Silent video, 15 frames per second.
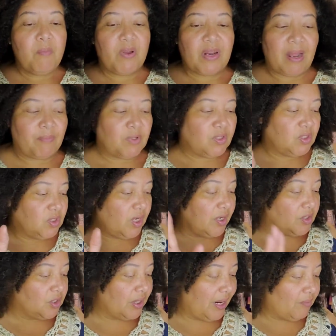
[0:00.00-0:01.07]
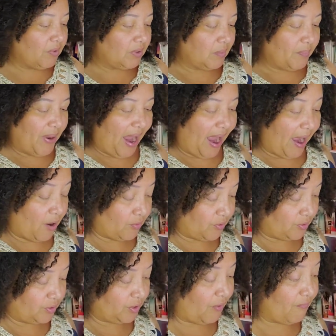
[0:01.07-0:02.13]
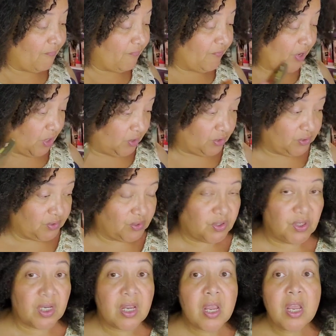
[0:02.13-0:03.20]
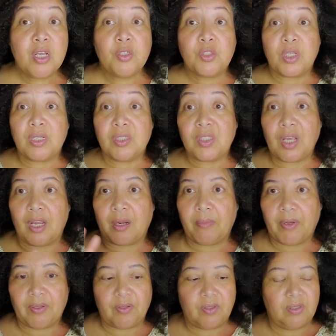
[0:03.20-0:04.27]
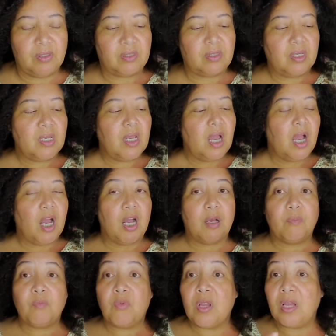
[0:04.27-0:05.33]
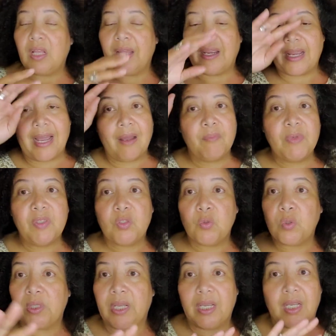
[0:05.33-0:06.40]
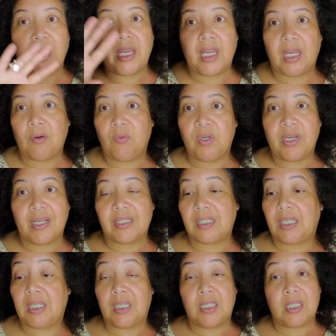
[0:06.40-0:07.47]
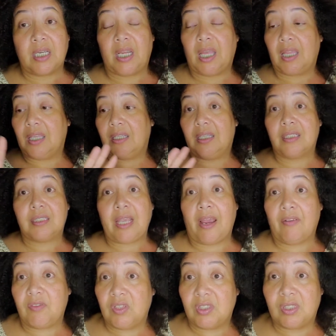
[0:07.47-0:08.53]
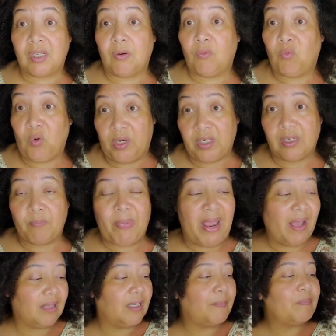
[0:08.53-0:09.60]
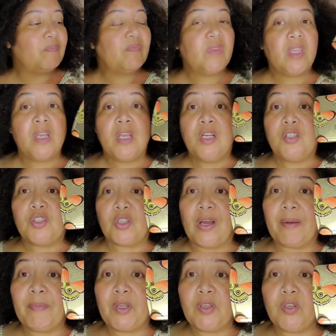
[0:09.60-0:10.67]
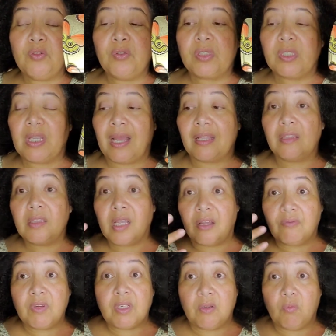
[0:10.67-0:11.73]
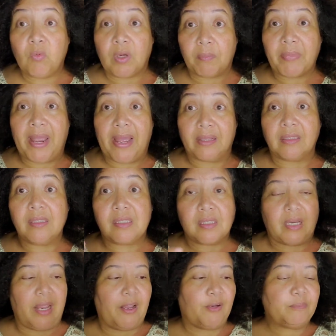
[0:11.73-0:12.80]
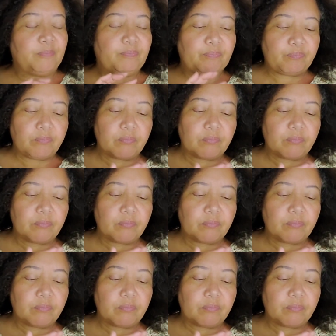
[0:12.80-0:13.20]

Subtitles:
But I'm going to start you out with the powders first. So let's talk about this. I've been doing like, hey, we got to get it together. Let's have just one palette. So I've been using, I love good one palettes now.